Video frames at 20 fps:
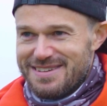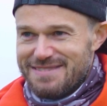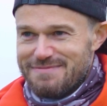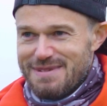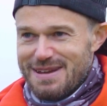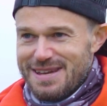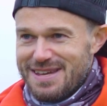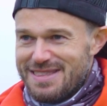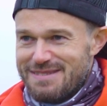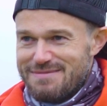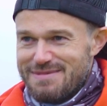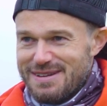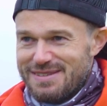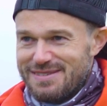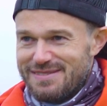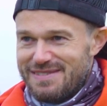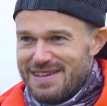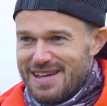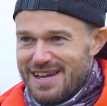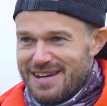making the
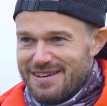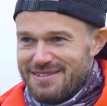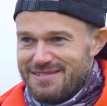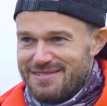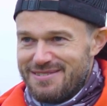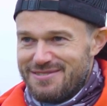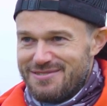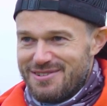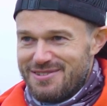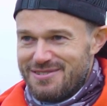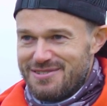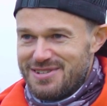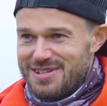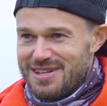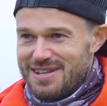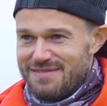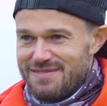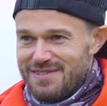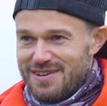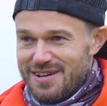most of now, trying
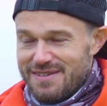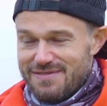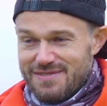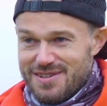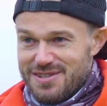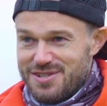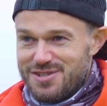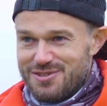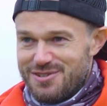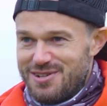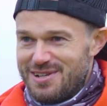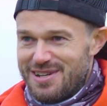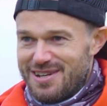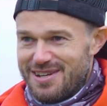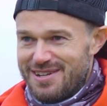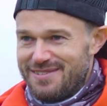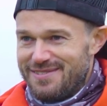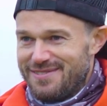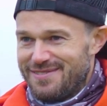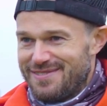to live life and enjoy
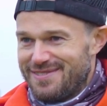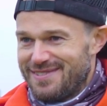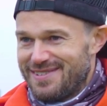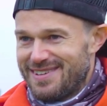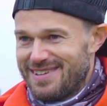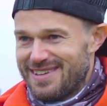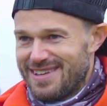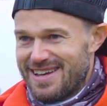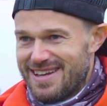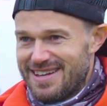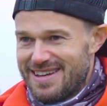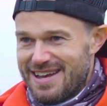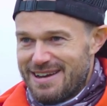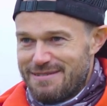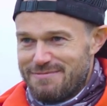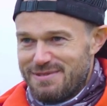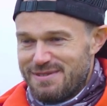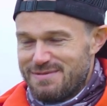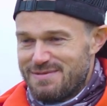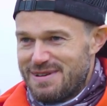life, and
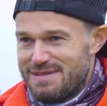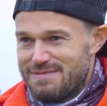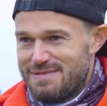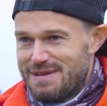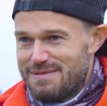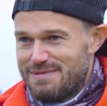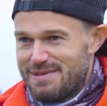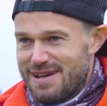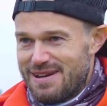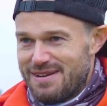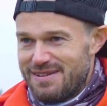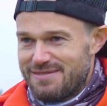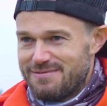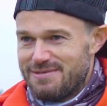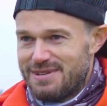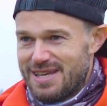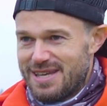help as many people out as we